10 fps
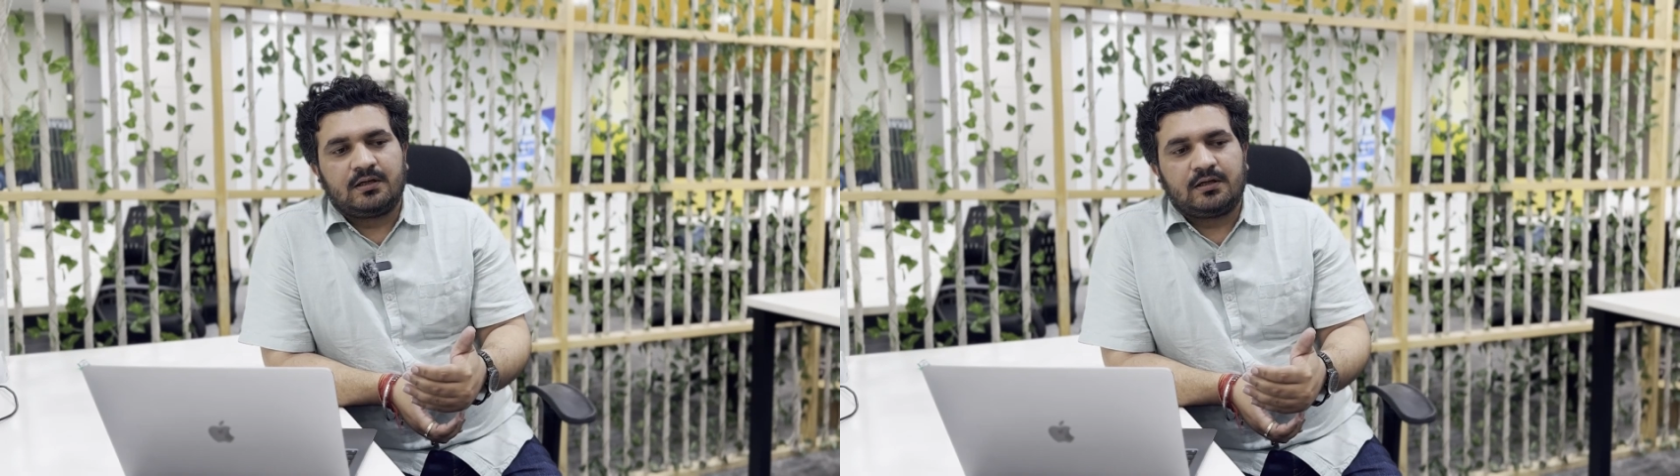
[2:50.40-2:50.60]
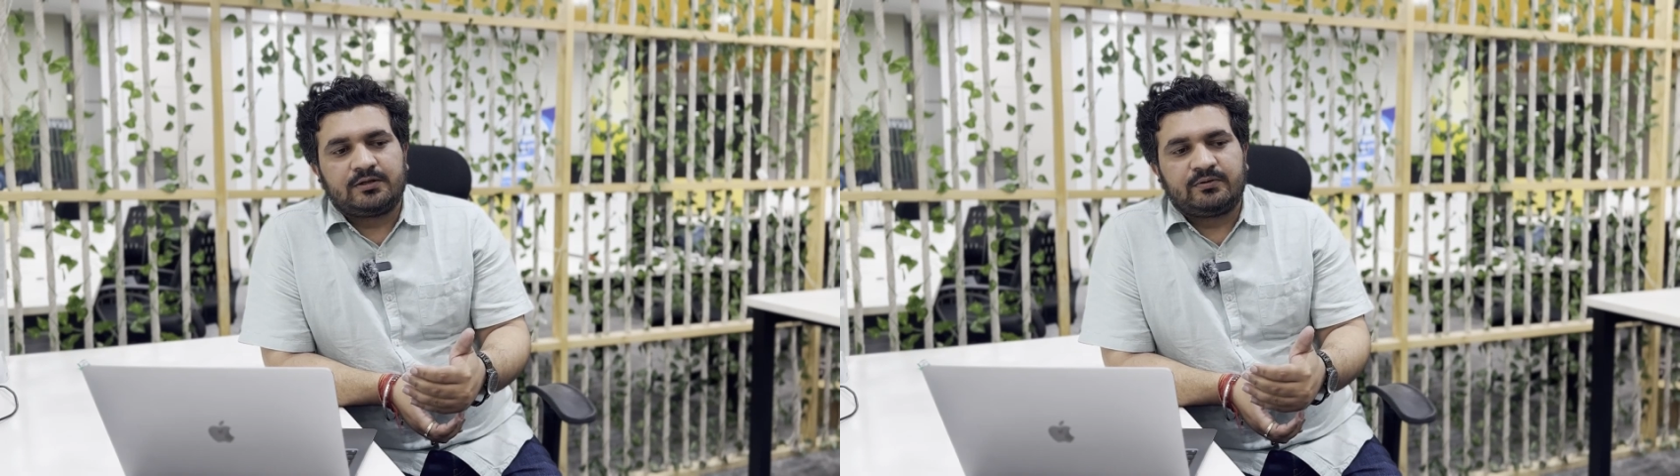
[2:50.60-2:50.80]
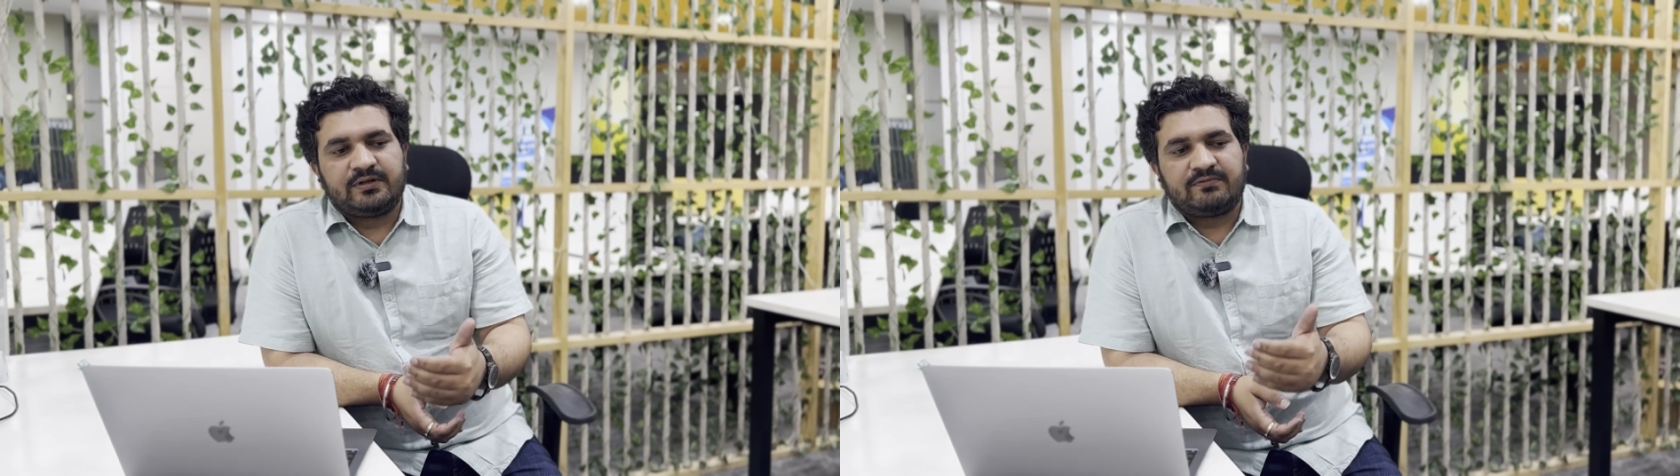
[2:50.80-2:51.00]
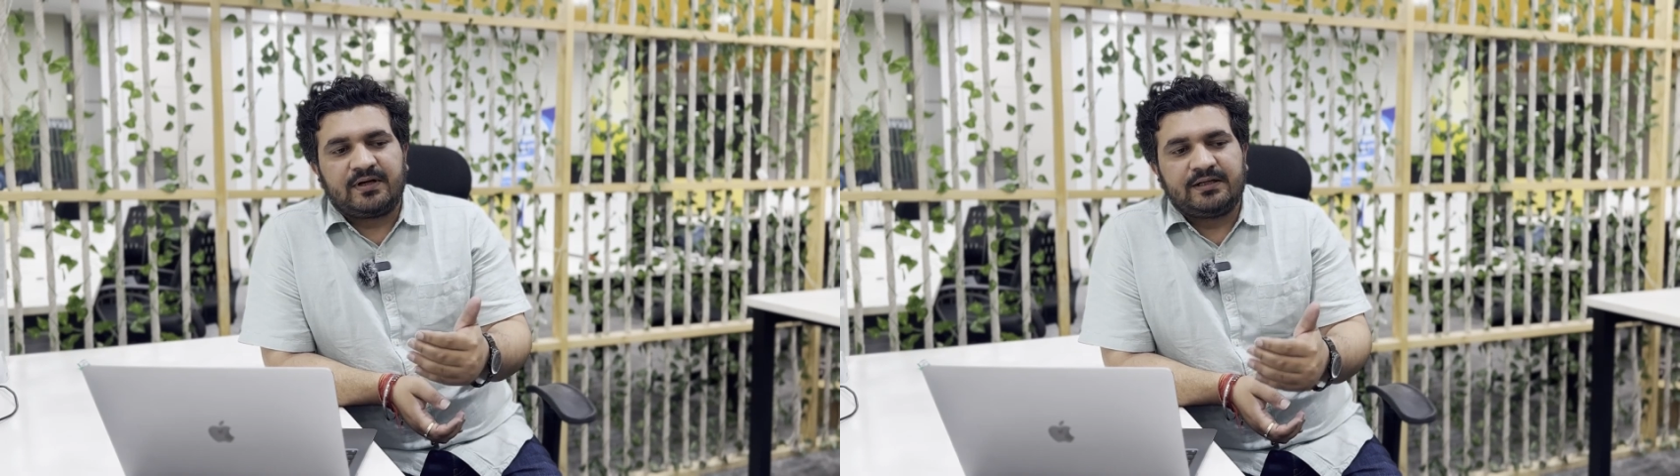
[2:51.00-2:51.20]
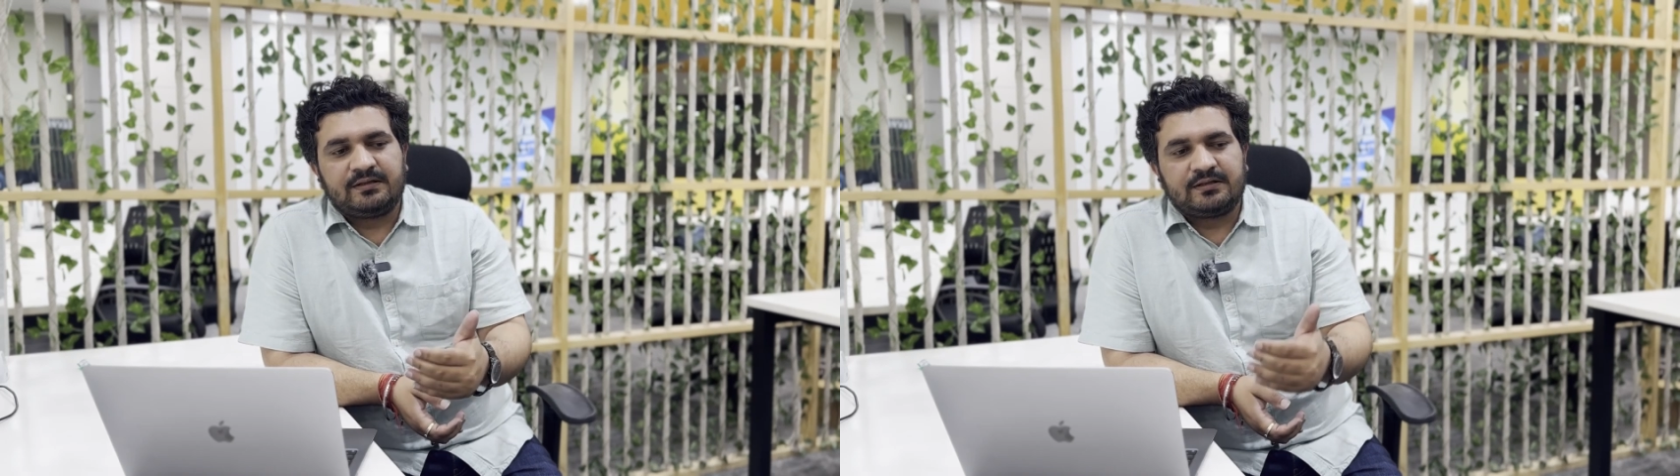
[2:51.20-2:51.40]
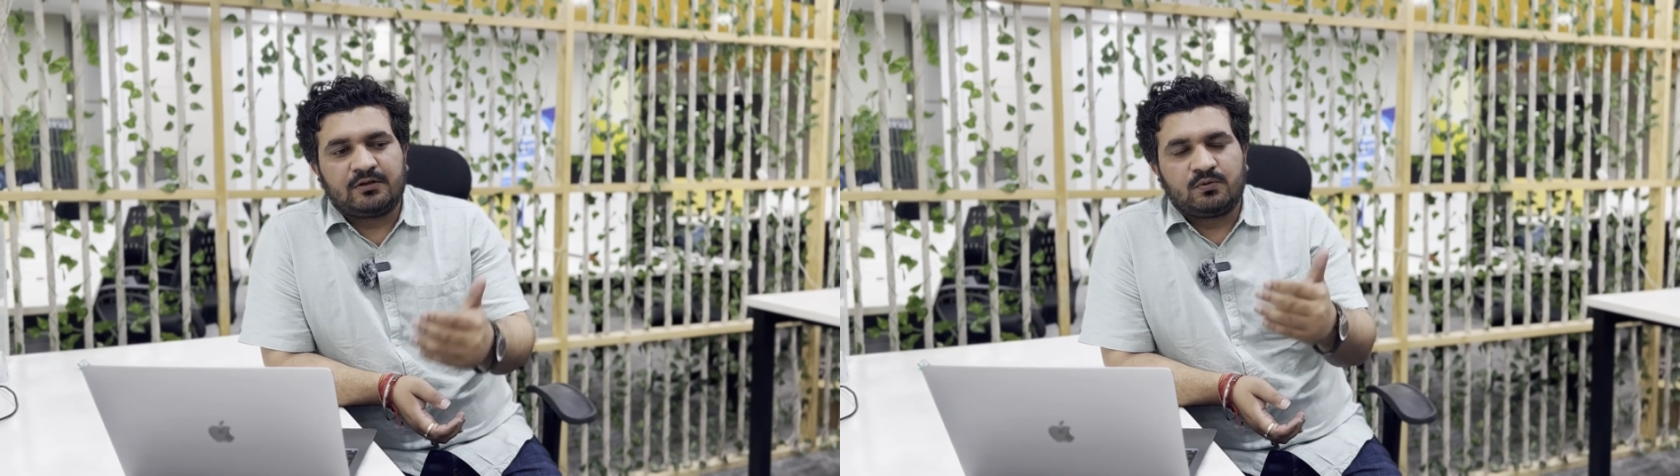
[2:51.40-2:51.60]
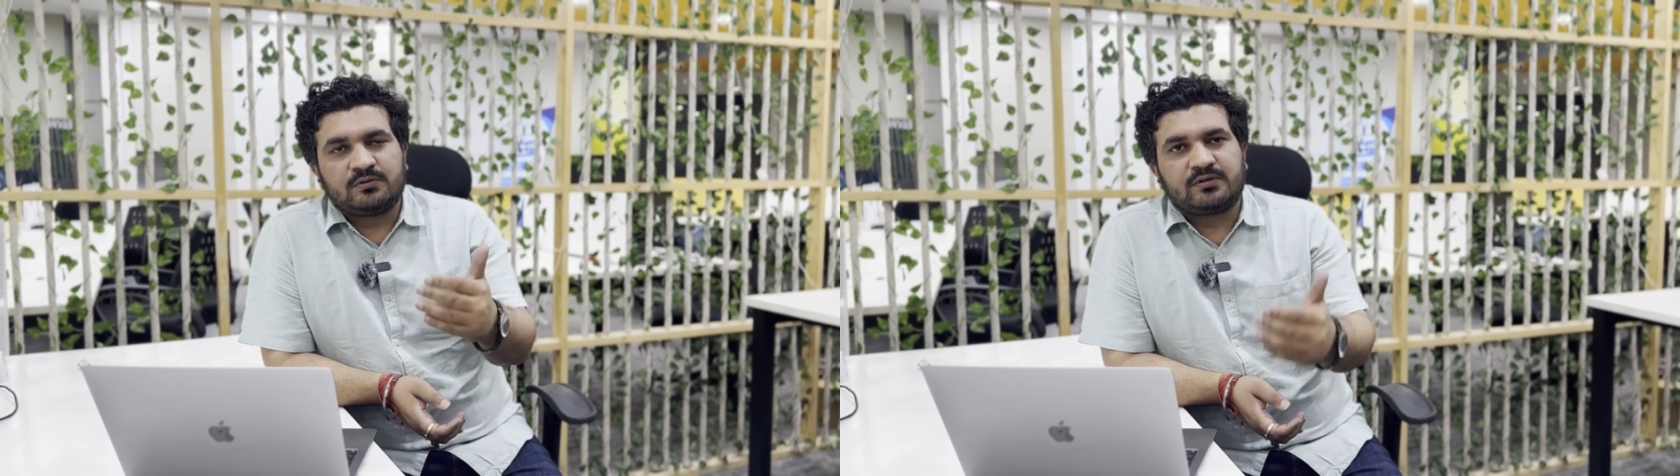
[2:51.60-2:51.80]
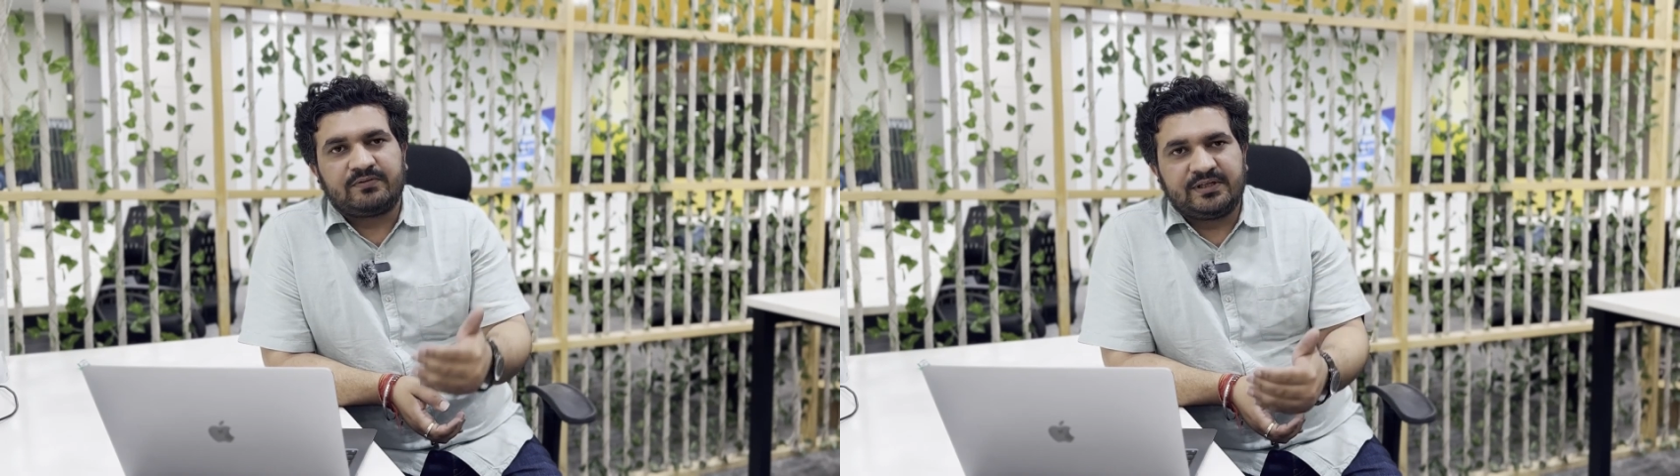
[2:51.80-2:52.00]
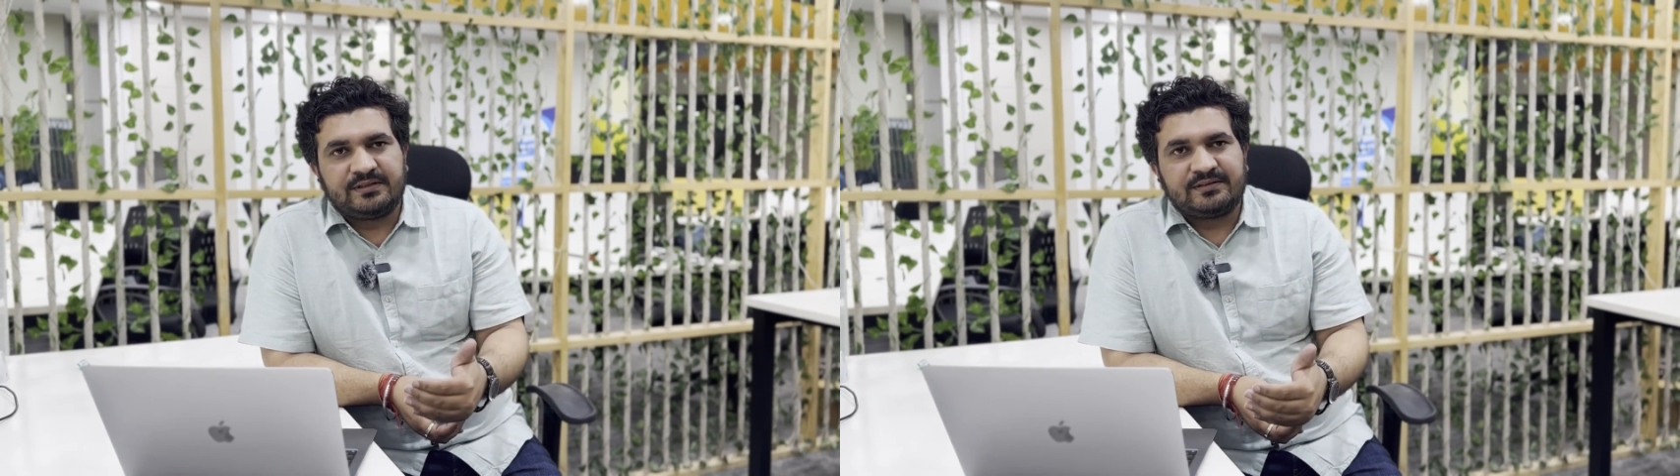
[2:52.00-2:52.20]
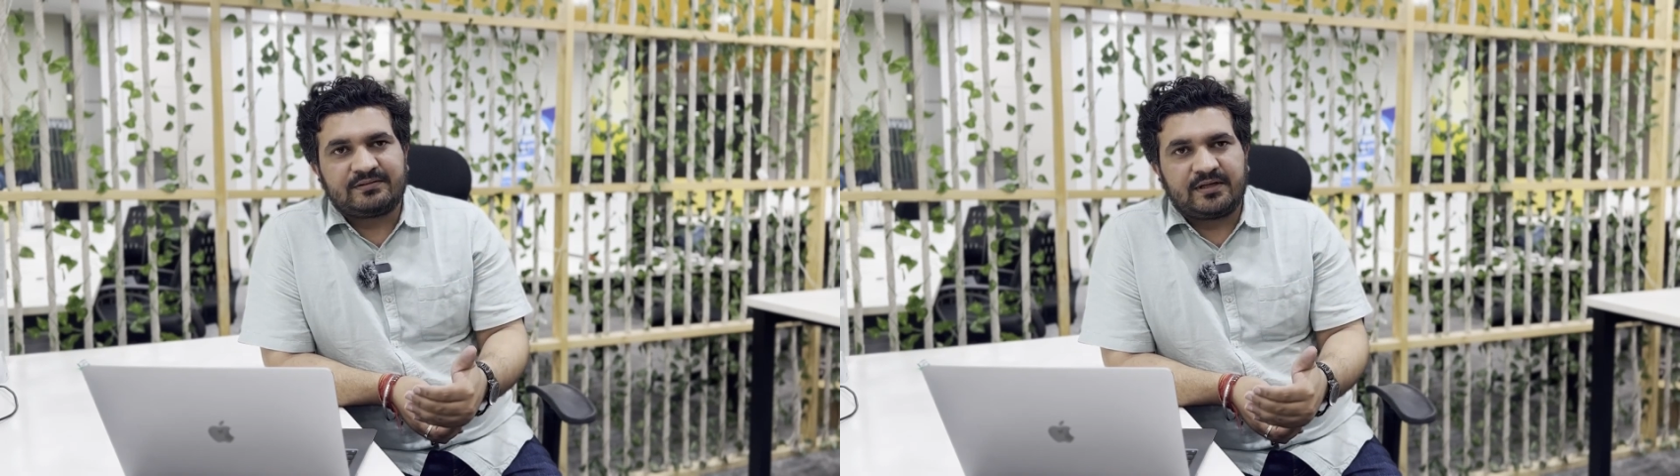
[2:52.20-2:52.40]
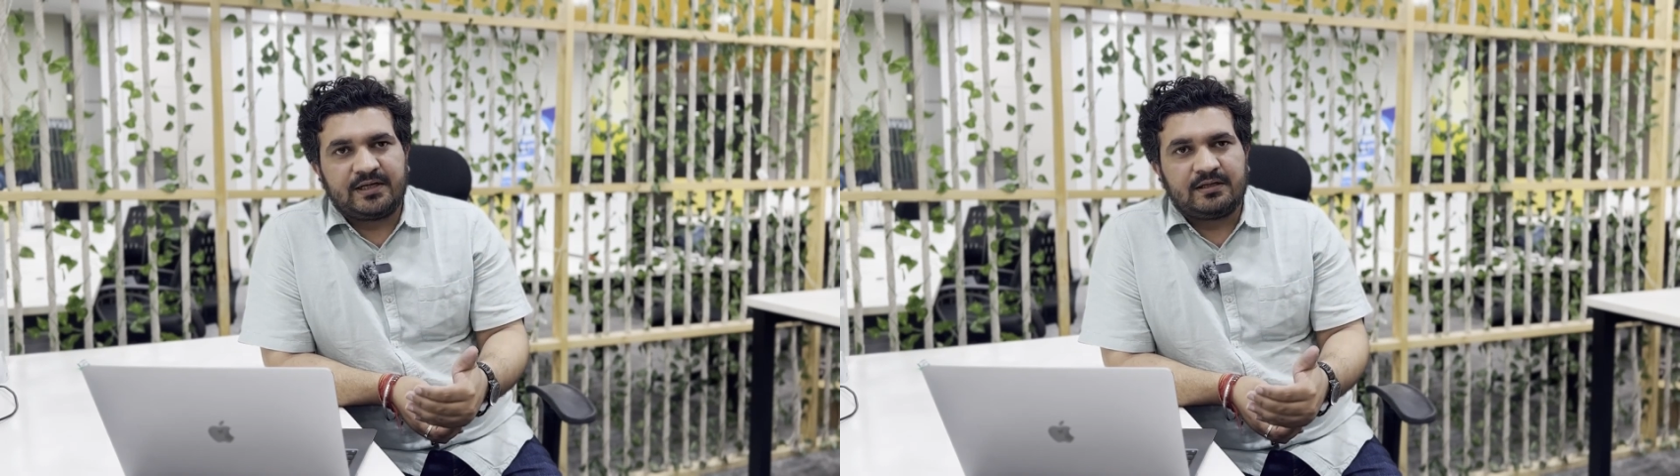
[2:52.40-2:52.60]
you define the roles of agents, right?